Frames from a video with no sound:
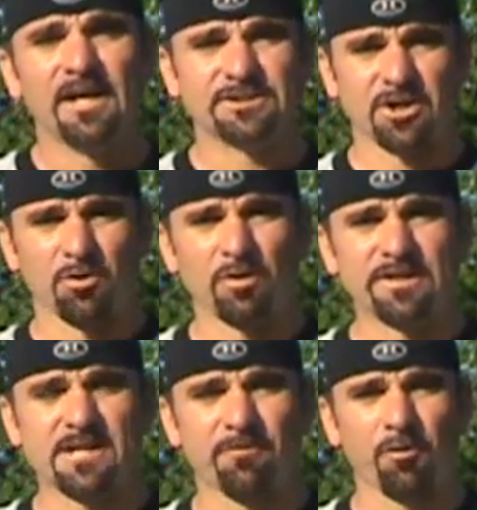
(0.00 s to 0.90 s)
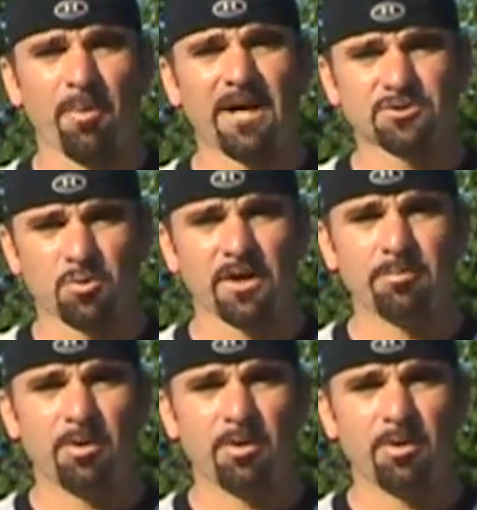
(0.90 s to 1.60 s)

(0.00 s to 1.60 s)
is going to retail for about 20